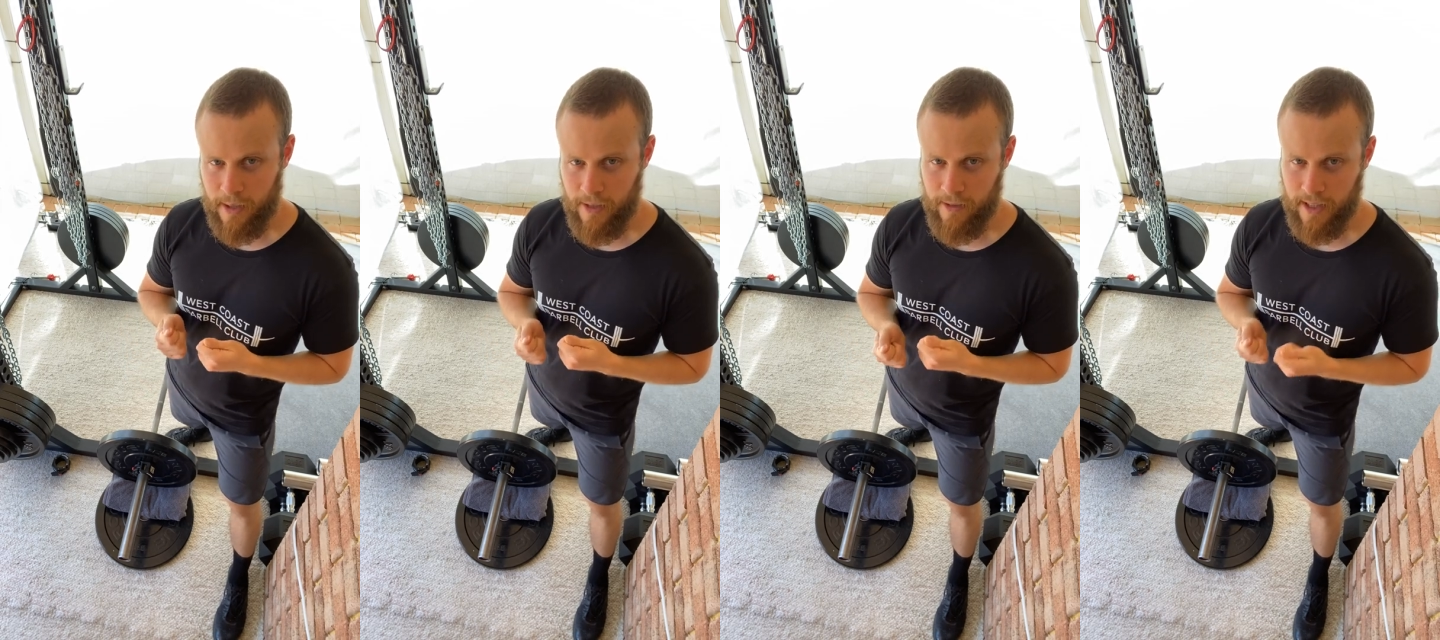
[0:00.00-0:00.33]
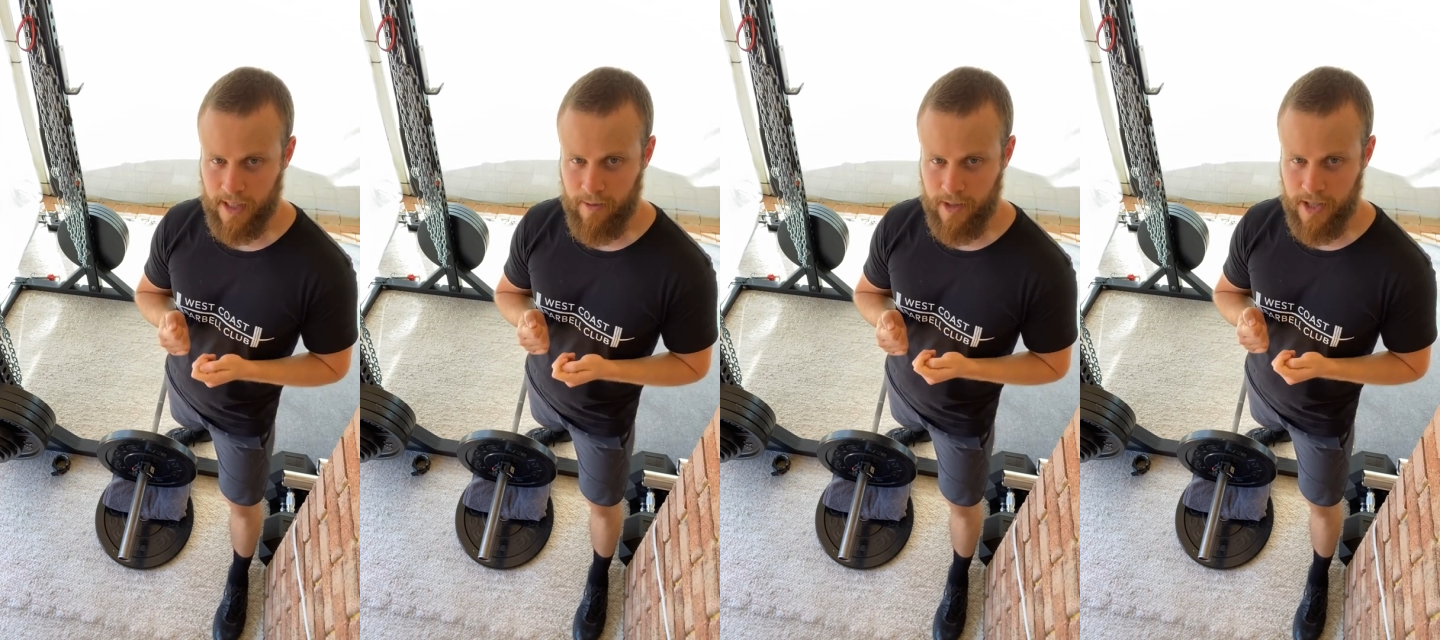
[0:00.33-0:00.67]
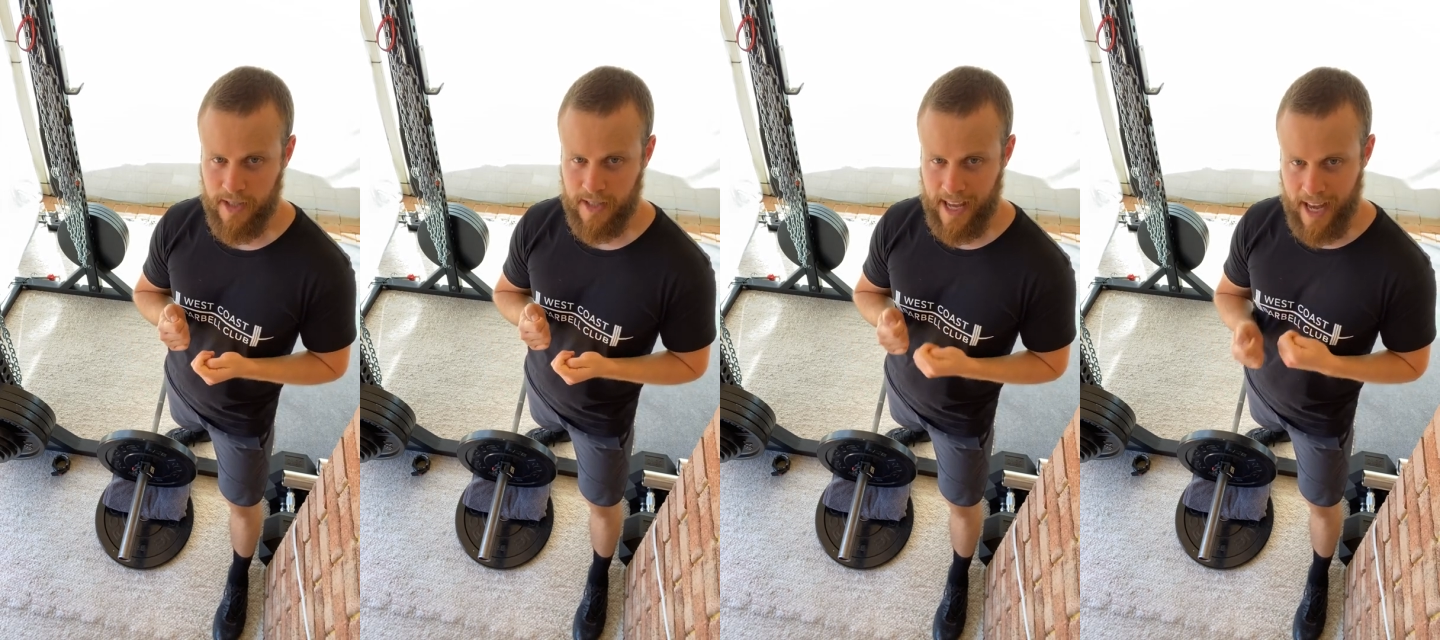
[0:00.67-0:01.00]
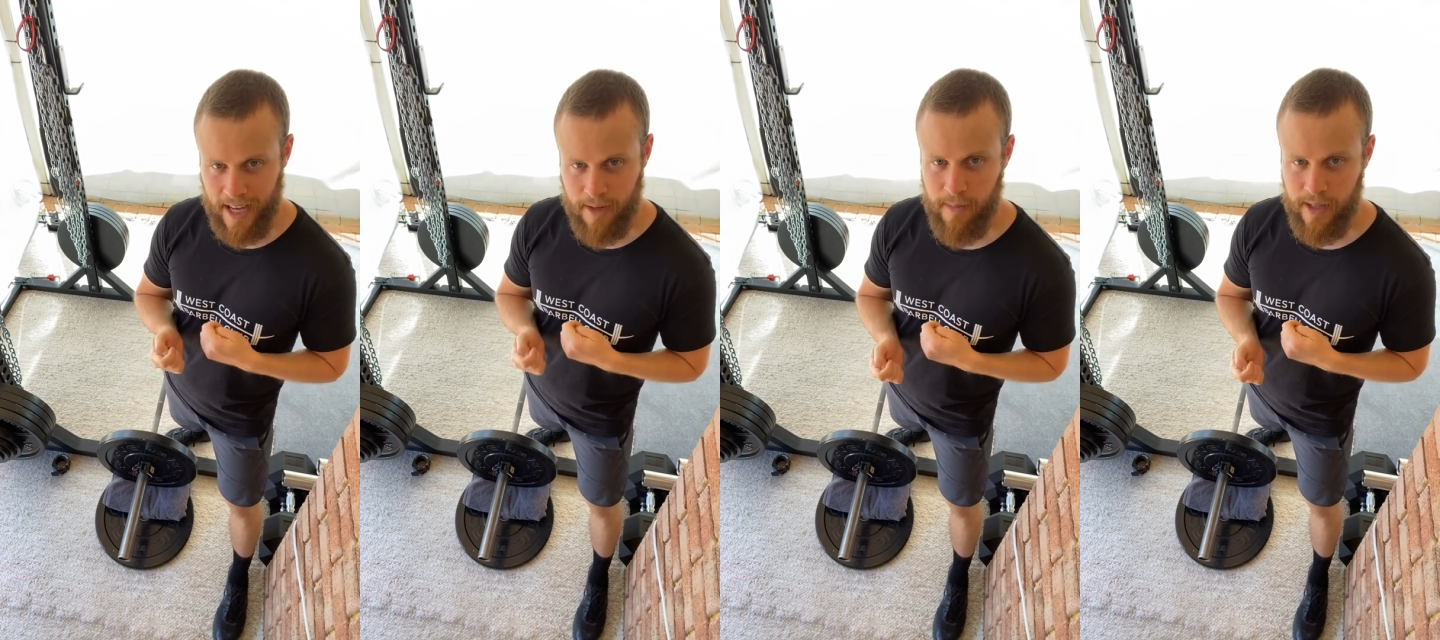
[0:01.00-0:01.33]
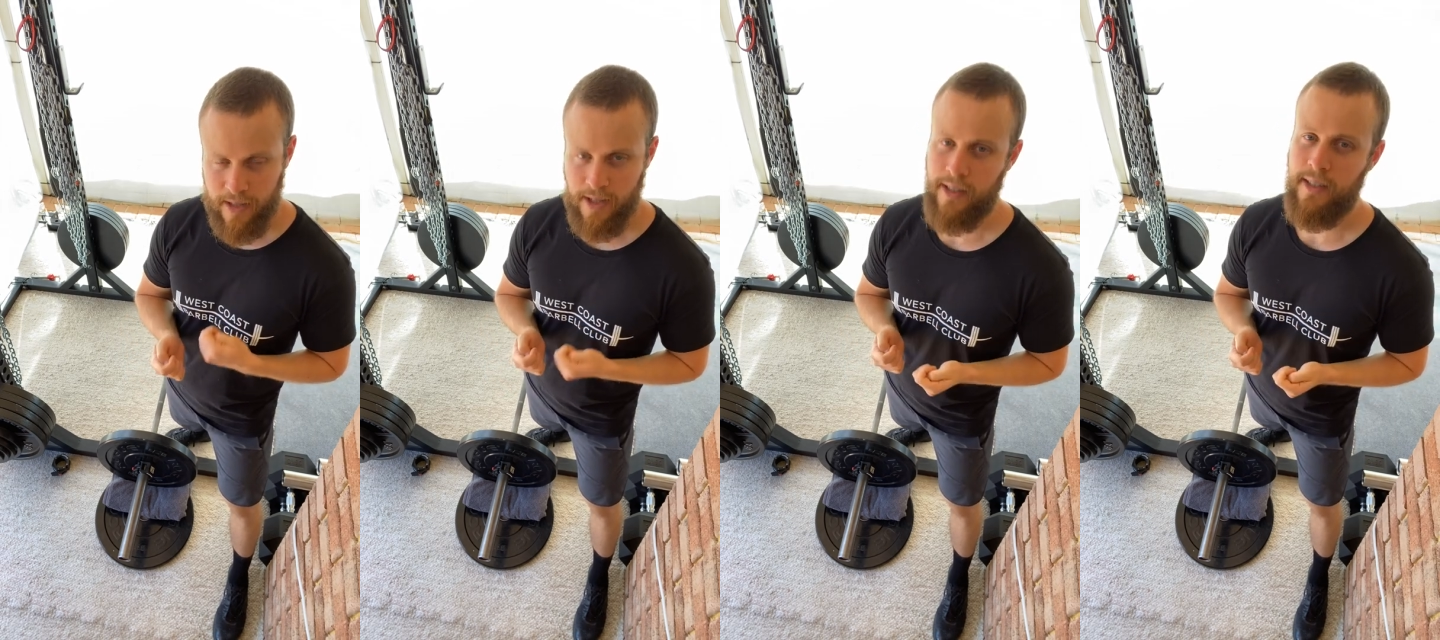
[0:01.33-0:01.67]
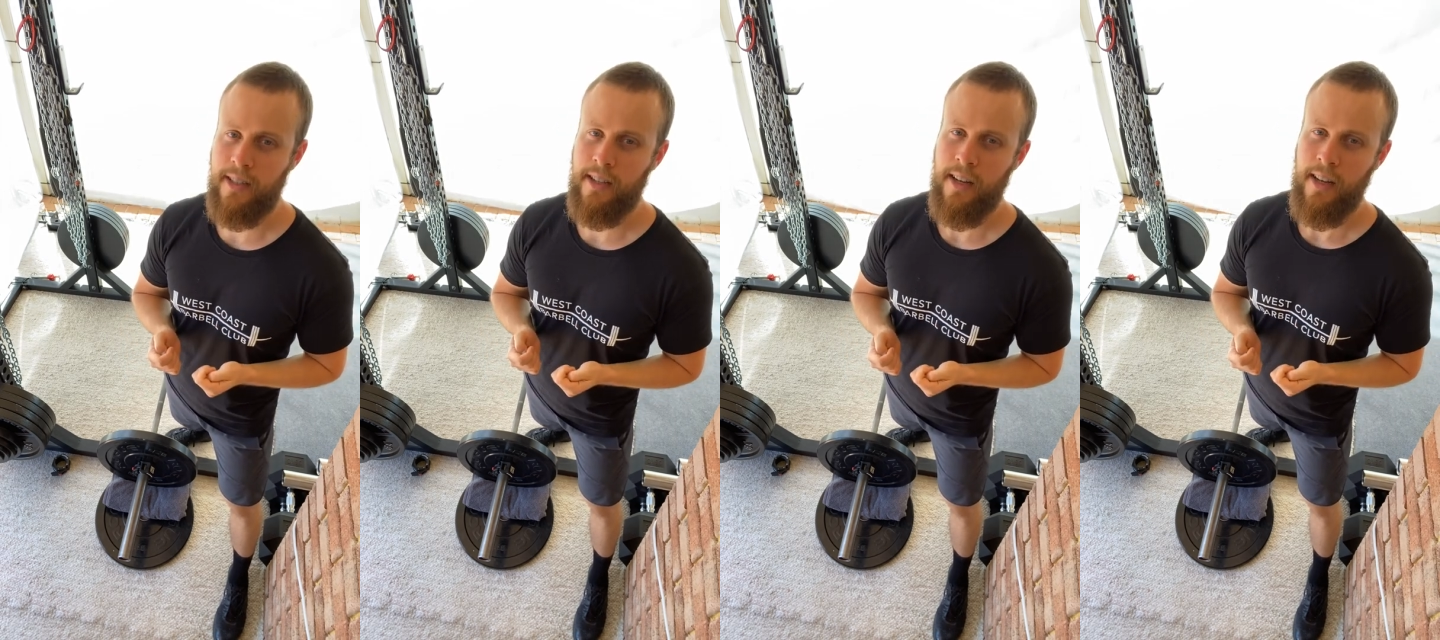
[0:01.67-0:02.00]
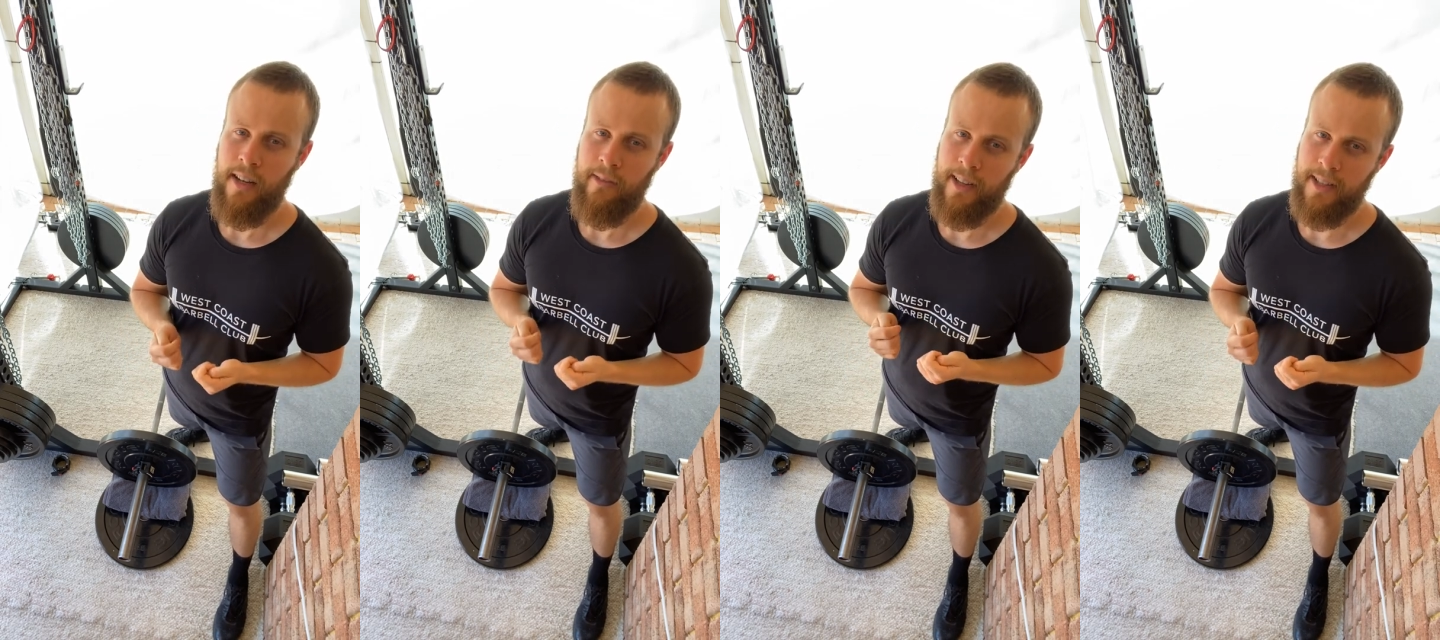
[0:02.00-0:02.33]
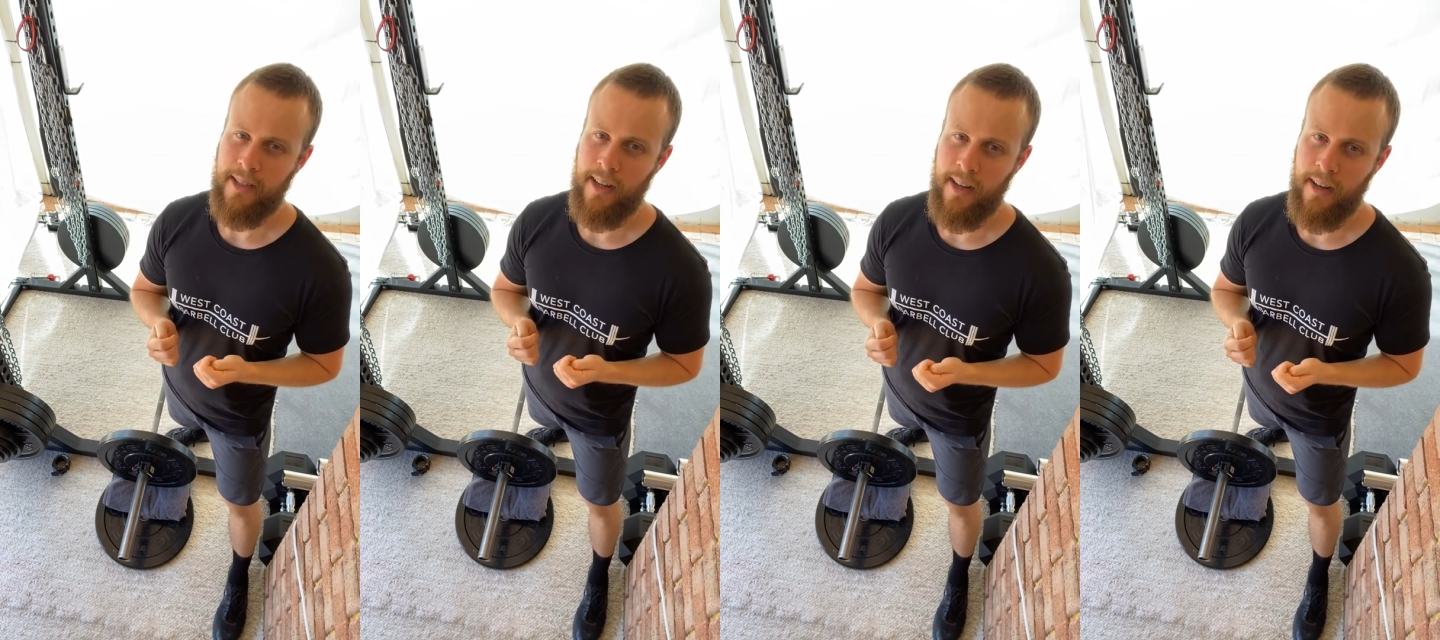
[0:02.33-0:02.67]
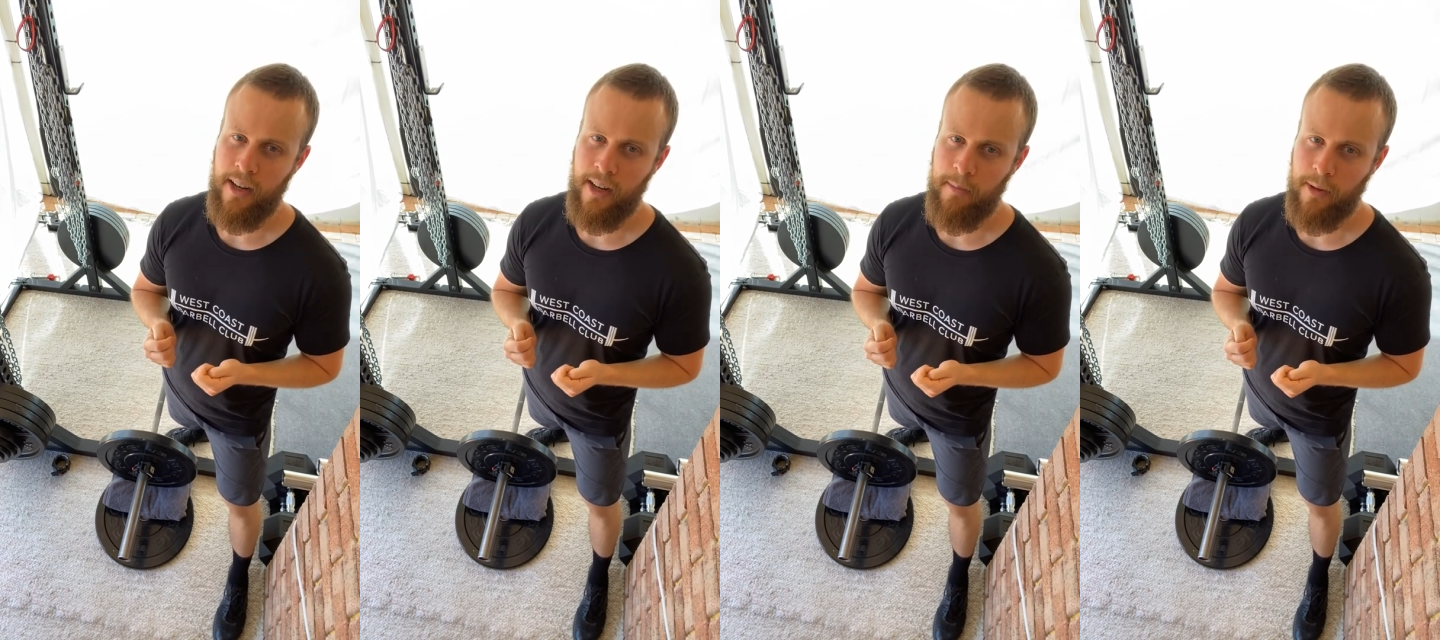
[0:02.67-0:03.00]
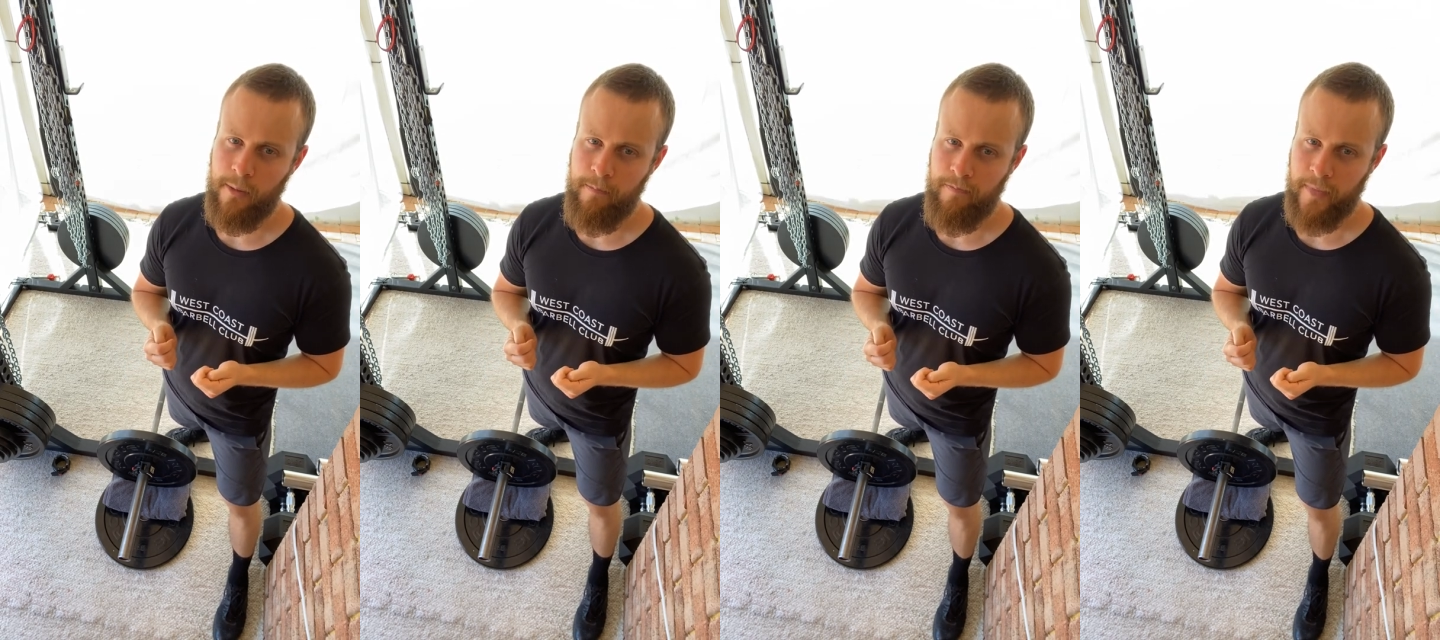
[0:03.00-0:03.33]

given the leverages can be adjusted for that slightly higher pull.